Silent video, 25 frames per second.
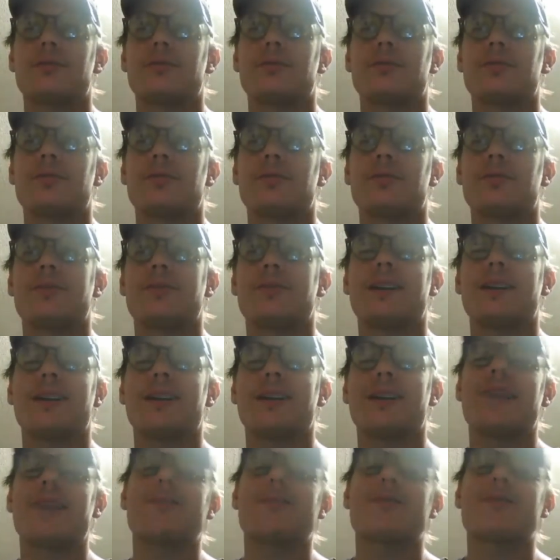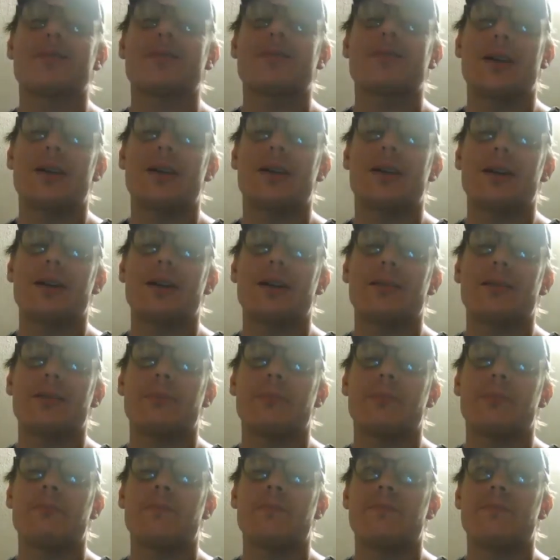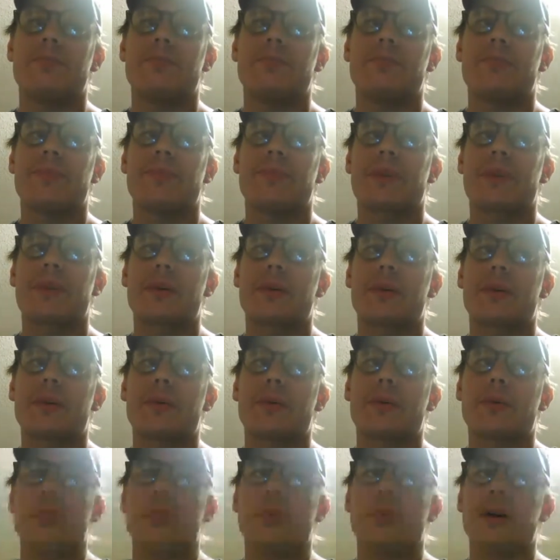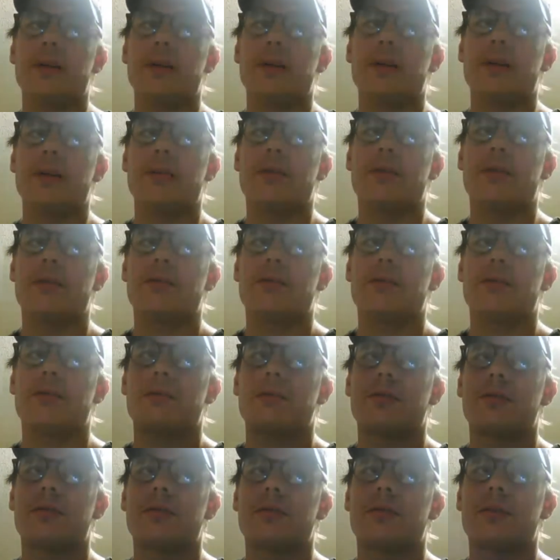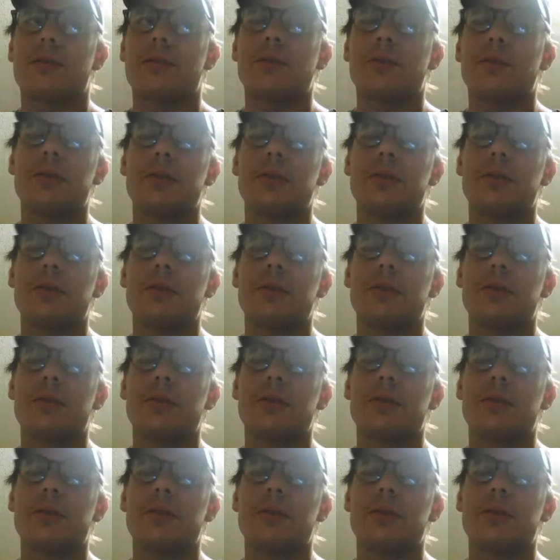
spending less time with the people